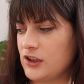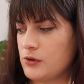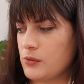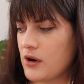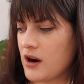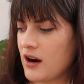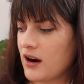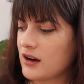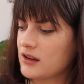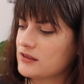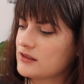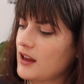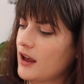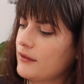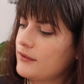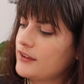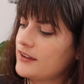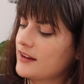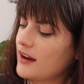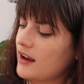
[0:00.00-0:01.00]
You Are,
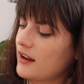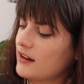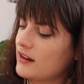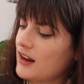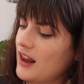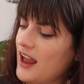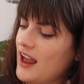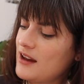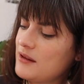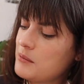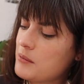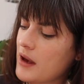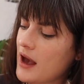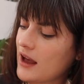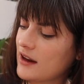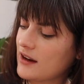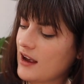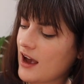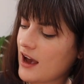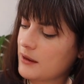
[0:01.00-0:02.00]
Love Style and
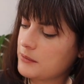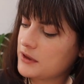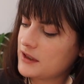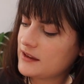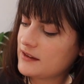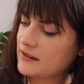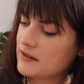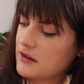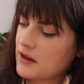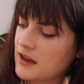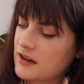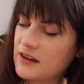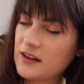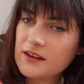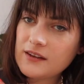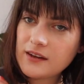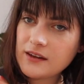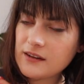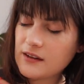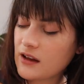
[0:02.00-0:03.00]
Bad Habits. And
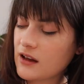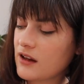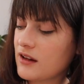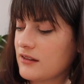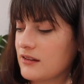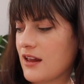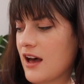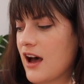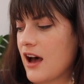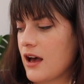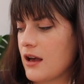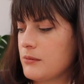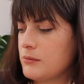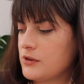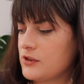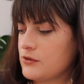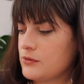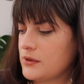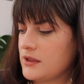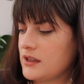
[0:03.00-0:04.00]
this is a collab
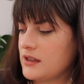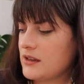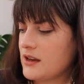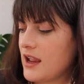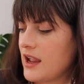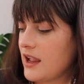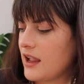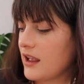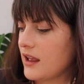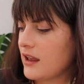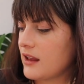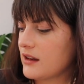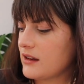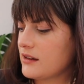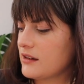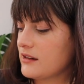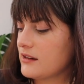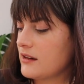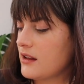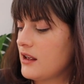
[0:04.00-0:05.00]
between
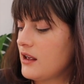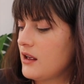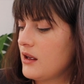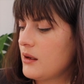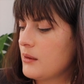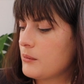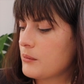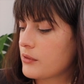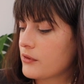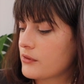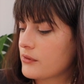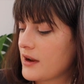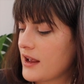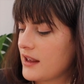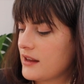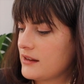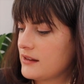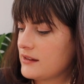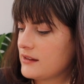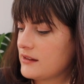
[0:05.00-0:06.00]
Anne
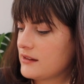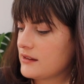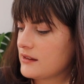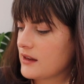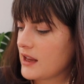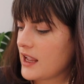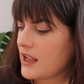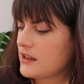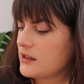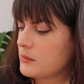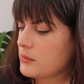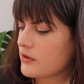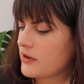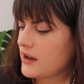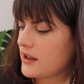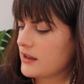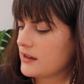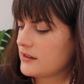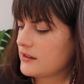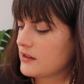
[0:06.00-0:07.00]
Berest, Annie
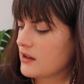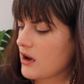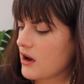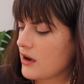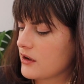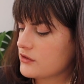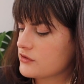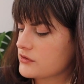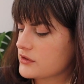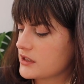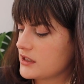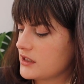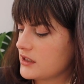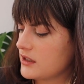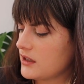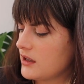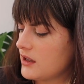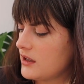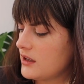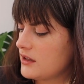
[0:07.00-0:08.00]
Berest,
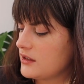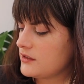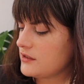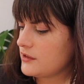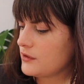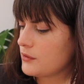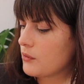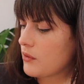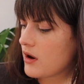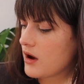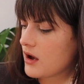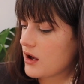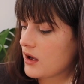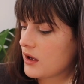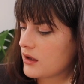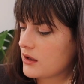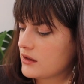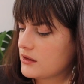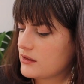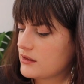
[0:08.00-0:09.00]
Audrey
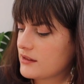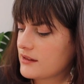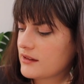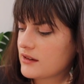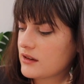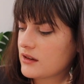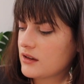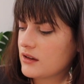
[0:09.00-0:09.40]
Diwan,